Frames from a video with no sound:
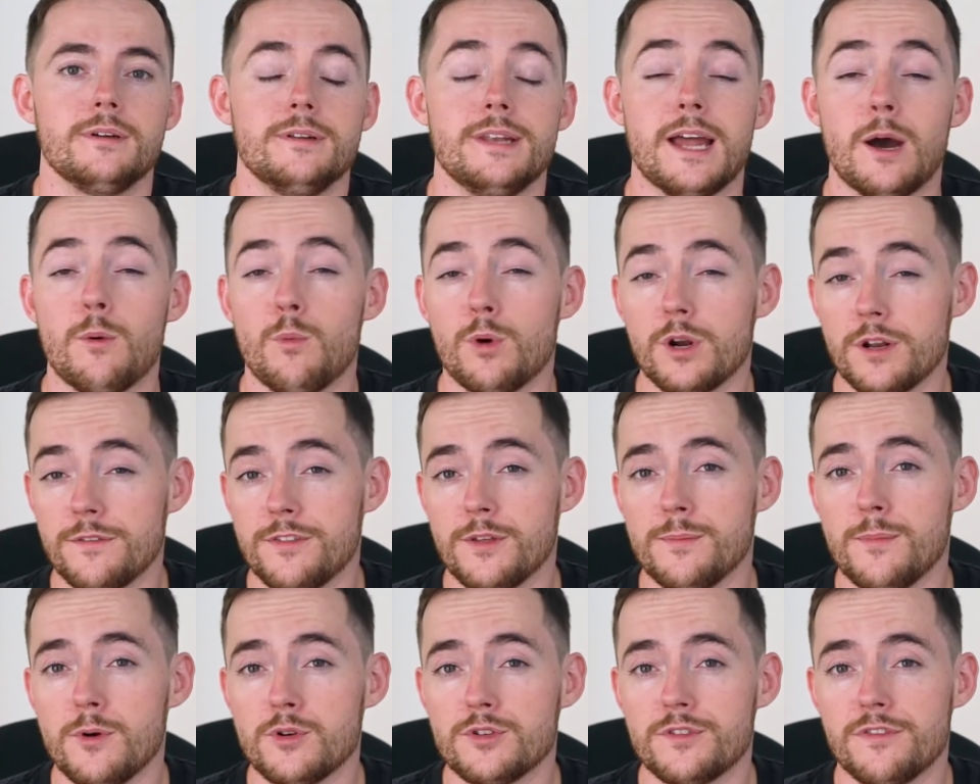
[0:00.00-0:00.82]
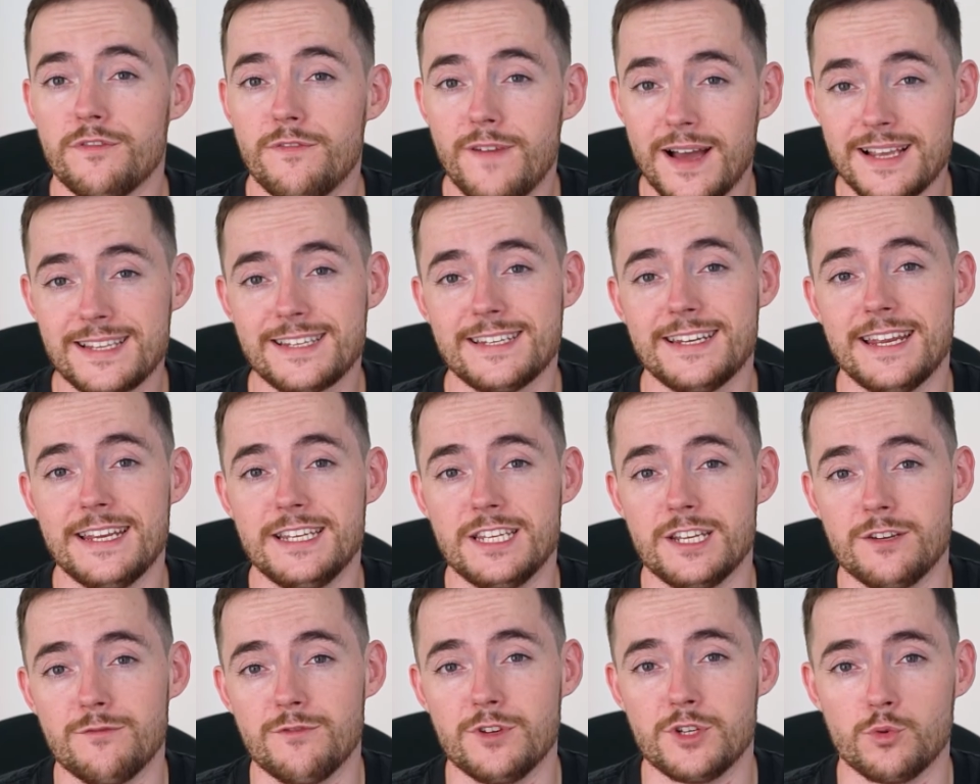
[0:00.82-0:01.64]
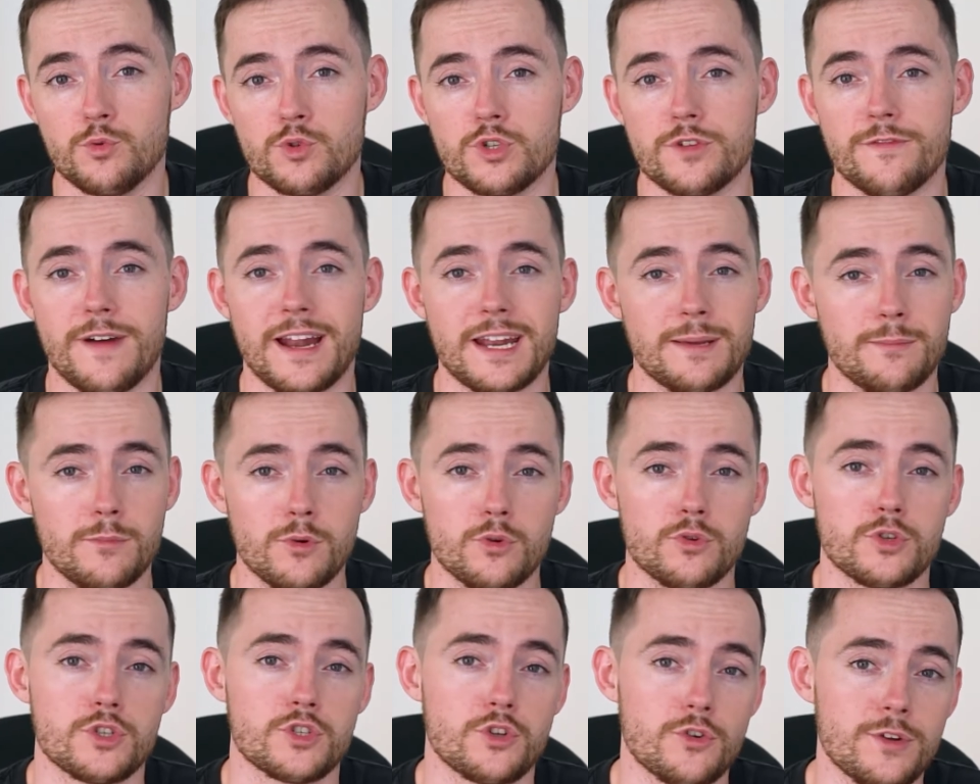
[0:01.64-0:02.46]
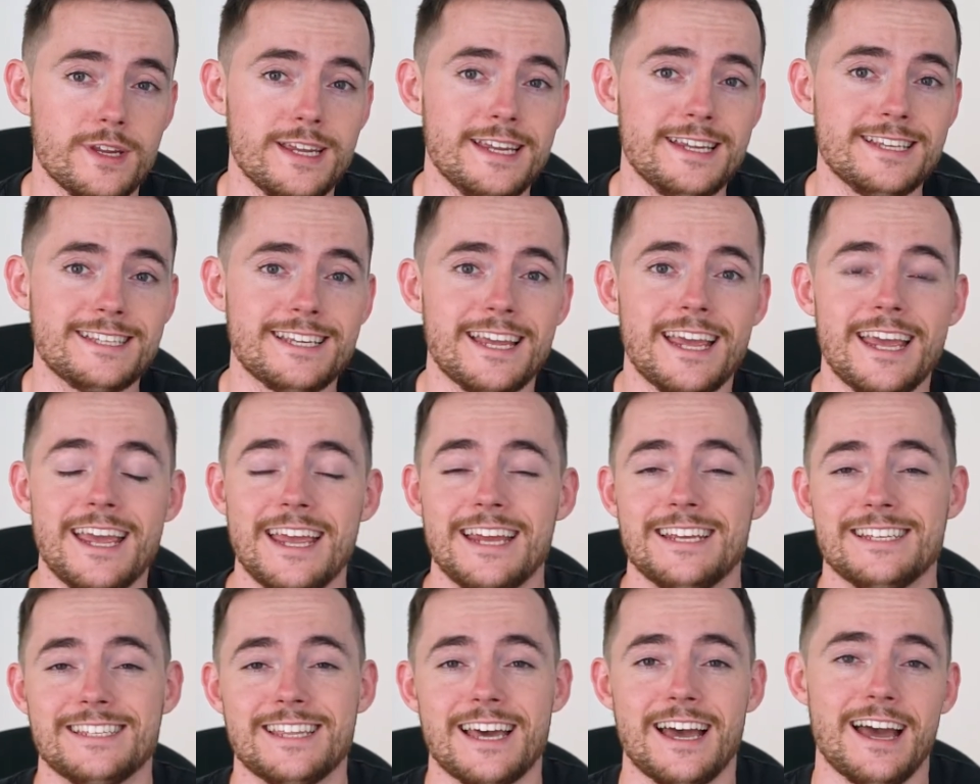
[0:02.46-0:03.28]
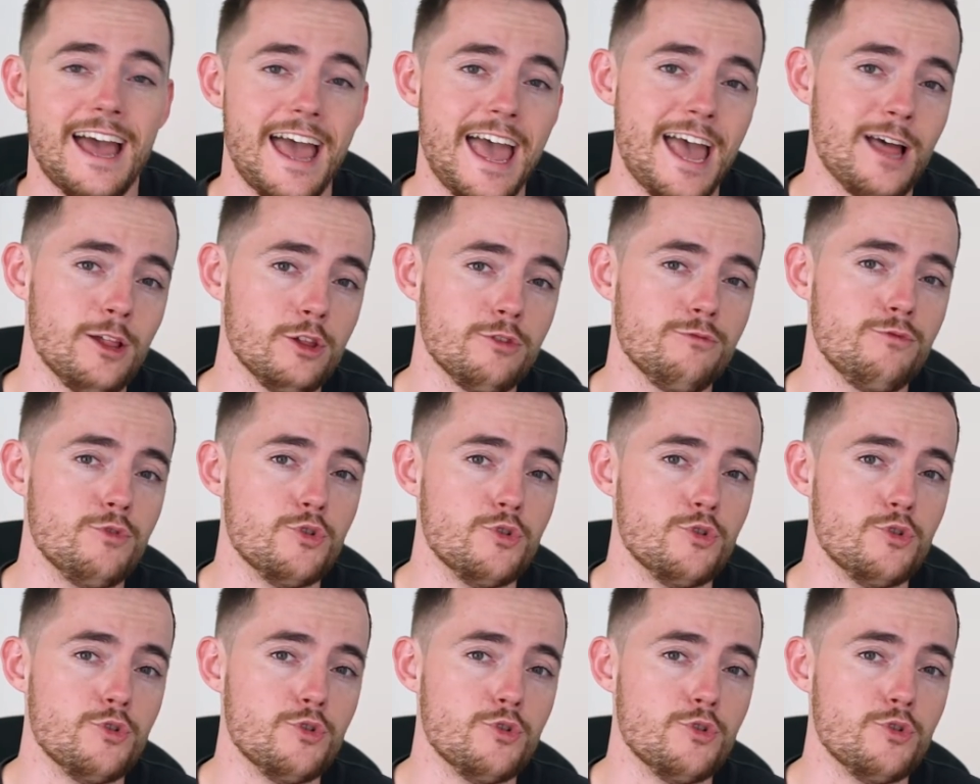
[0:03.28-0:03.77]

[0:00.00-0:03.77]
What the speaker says: Now, one of the most fascinating results of animal studies is that L.